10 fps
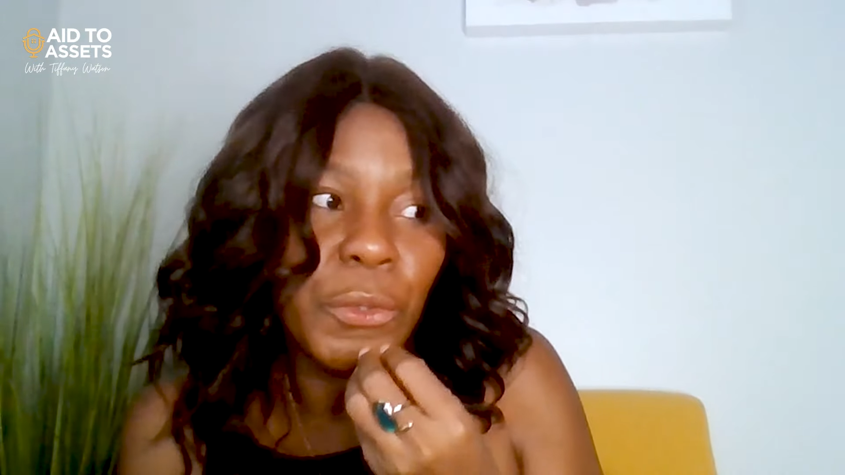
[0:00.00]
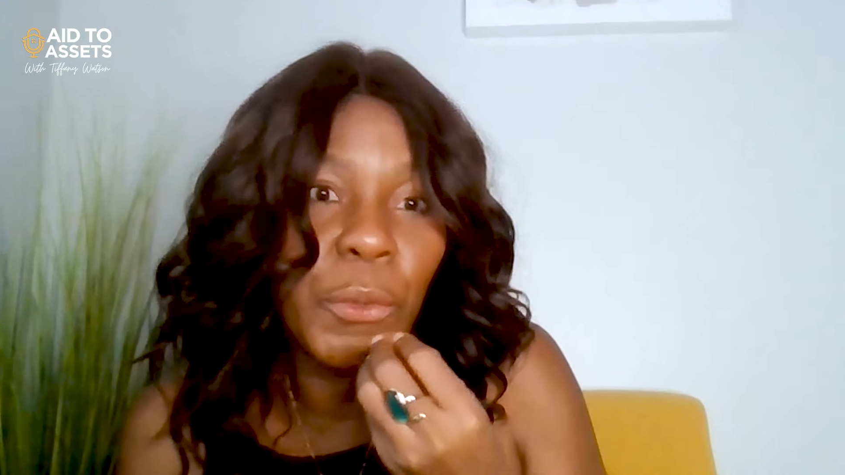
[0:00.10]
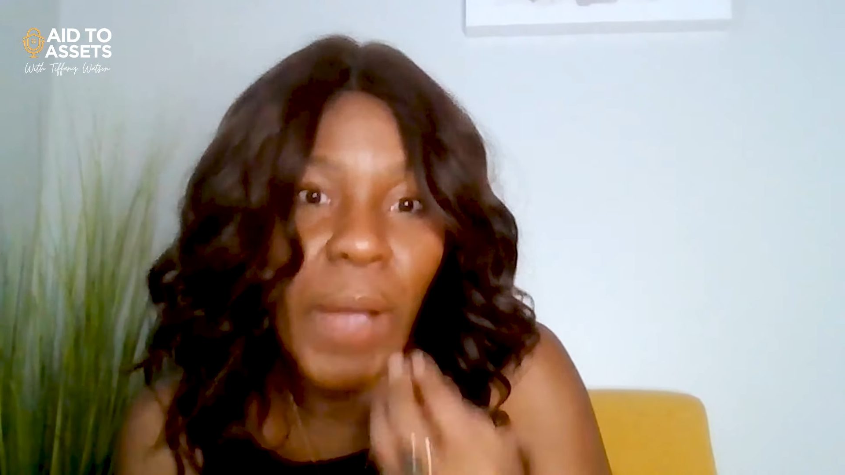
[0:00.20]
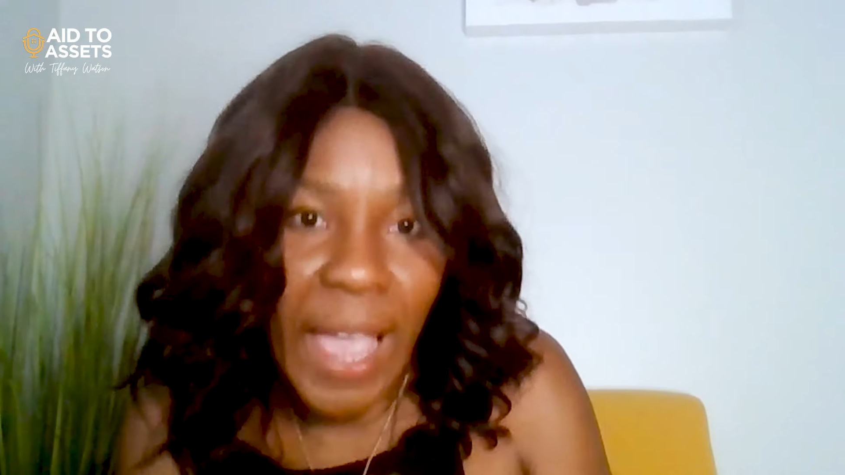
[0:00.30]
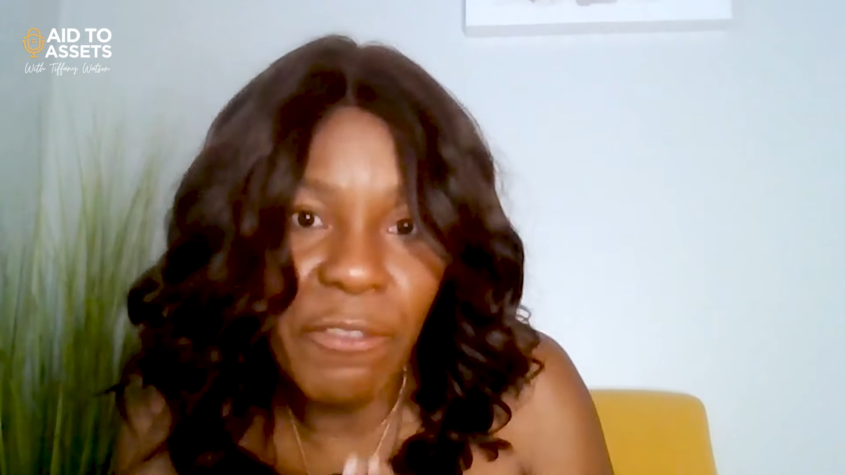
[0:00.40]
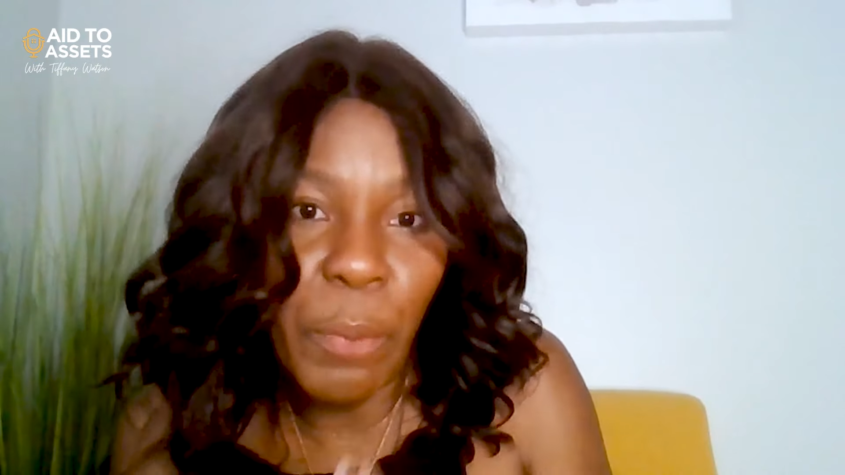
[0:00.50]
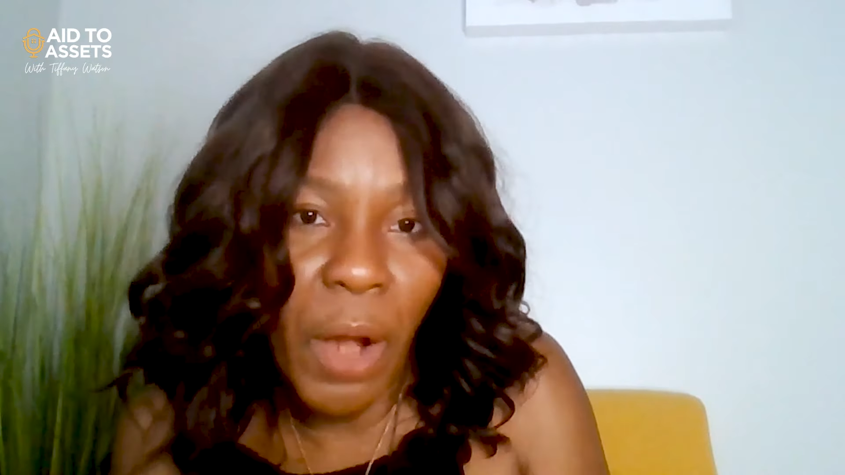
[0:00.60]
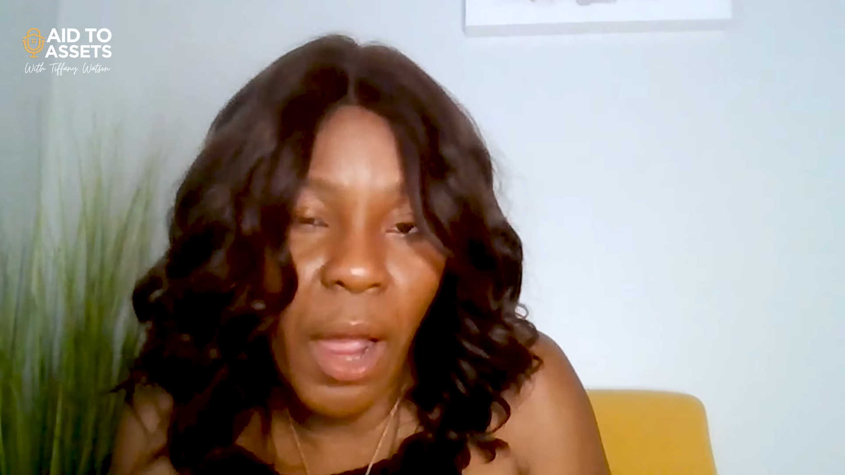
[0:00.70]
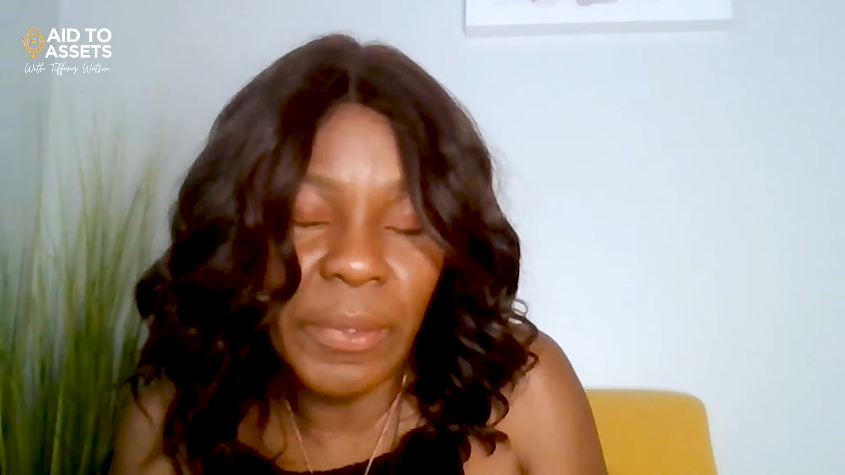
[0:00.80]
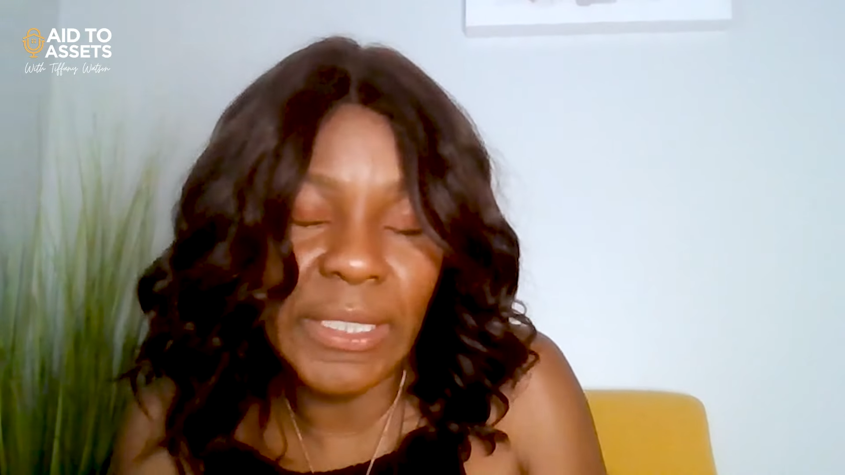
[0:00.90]
you have
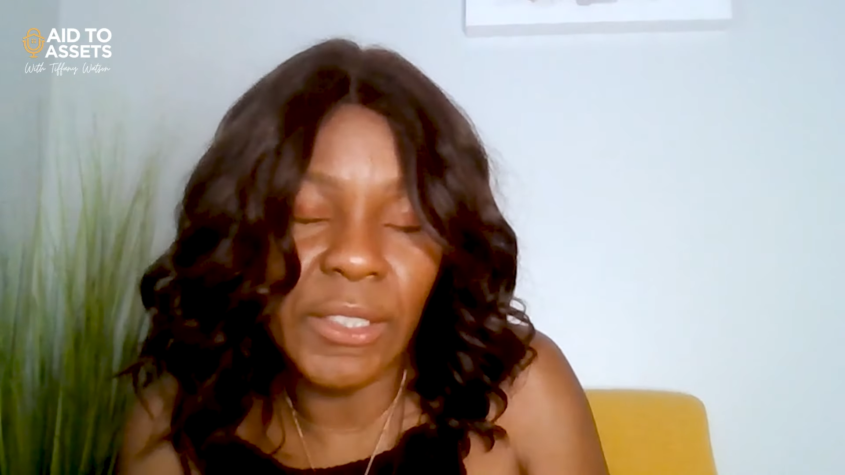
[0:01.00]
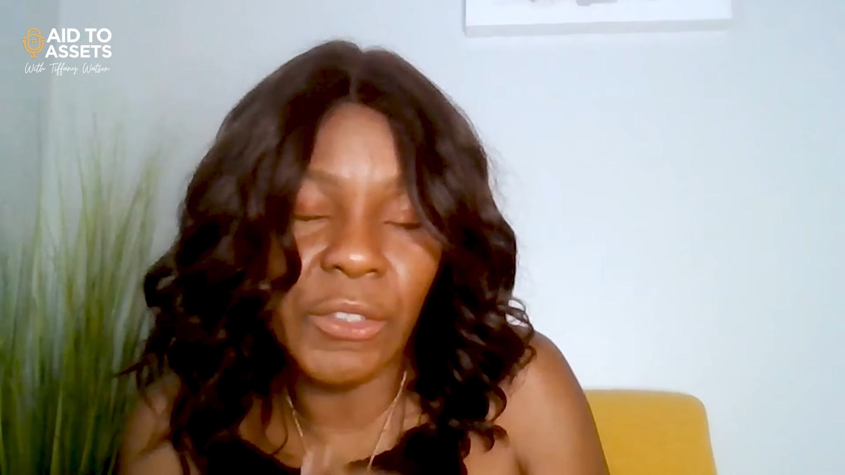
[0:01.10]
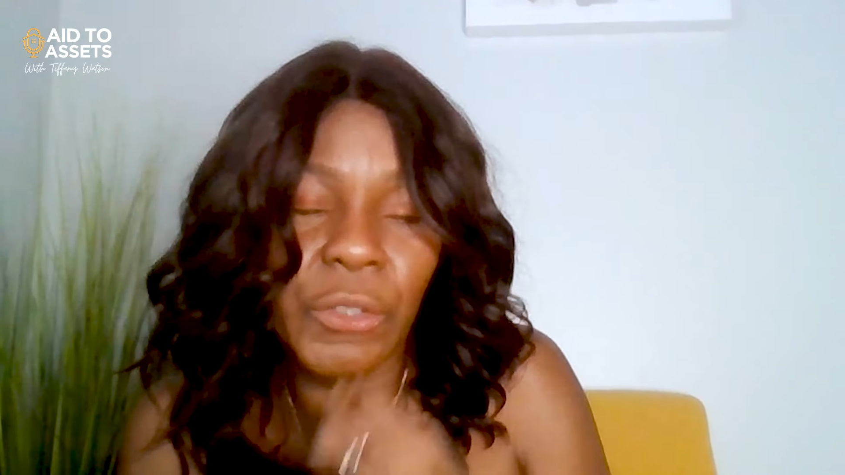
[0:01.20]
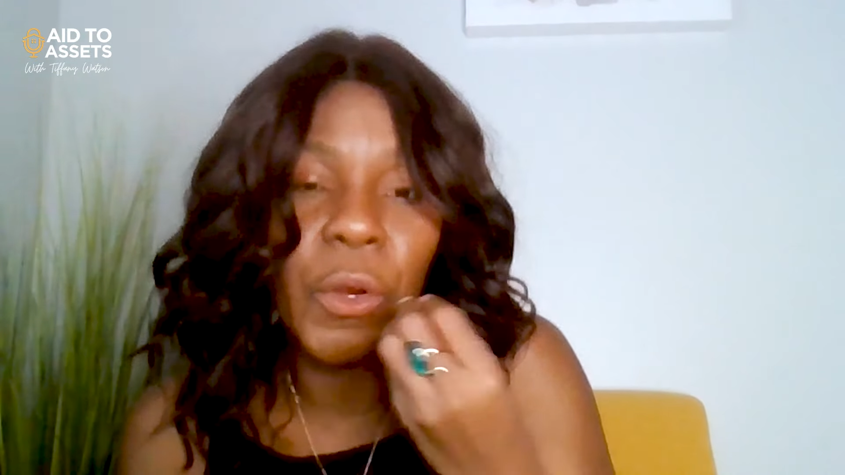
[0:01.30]
properties.